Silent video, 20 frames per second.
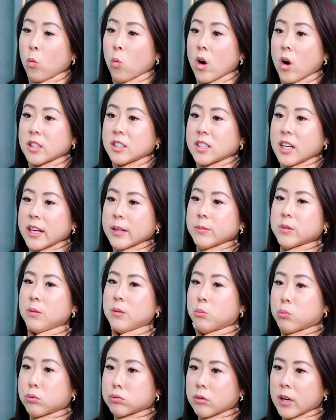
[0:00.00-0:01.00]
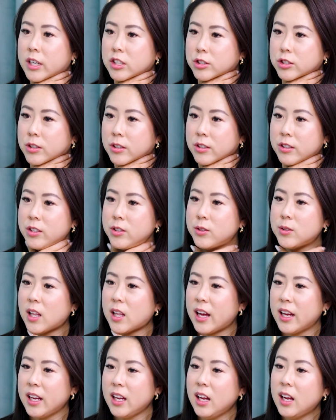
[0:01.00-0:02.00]
what types of pressure you
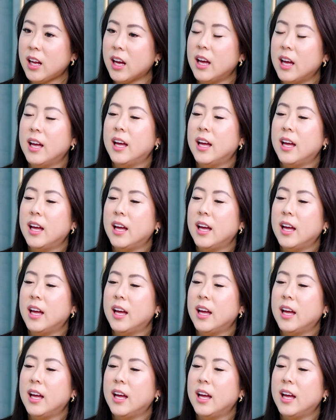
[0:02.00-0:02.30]
like.